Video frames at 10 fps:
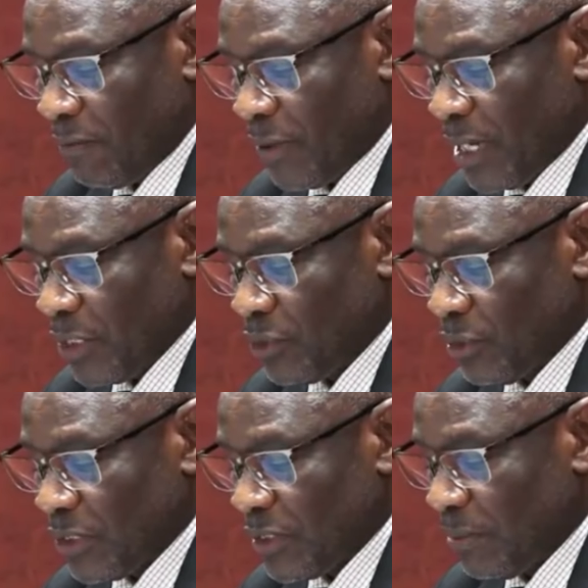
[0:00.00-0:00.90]
of the
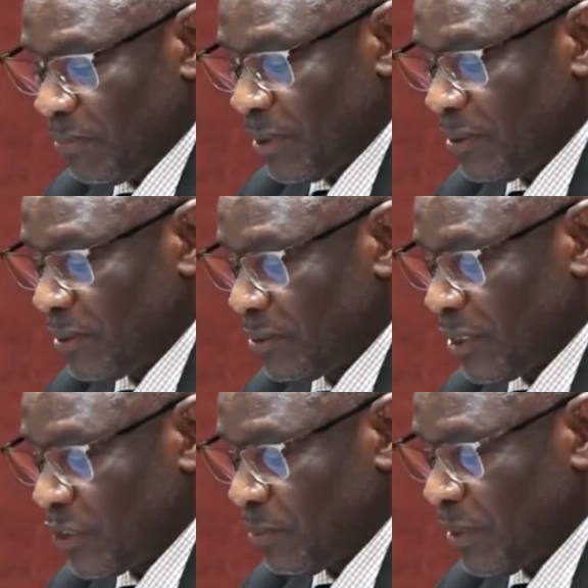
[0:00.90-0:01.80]
National Assembly
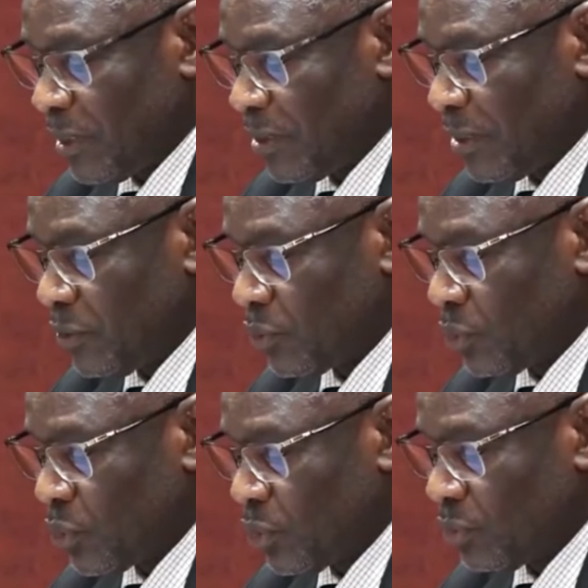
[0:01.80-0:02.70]
transmitted the
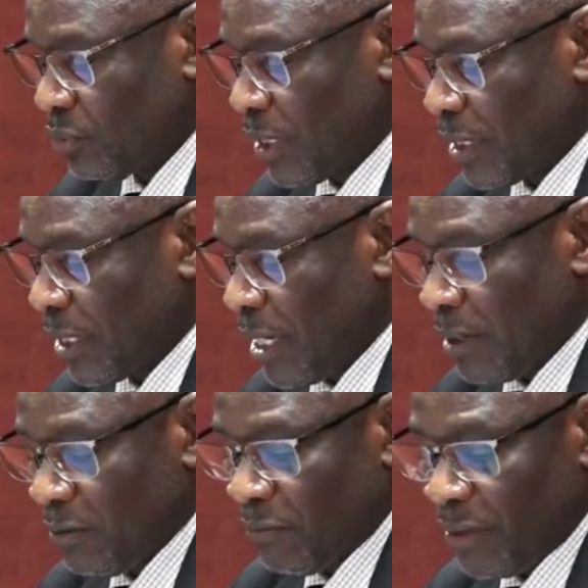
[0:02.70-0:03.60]
resolution to the
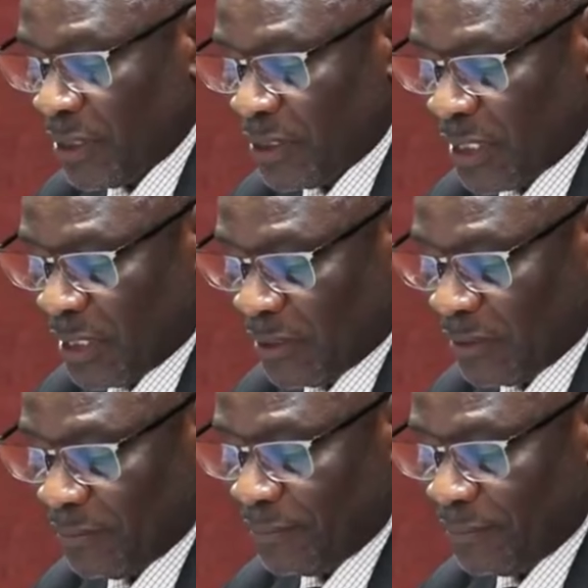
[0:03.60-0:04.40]
Clerk of the Senate.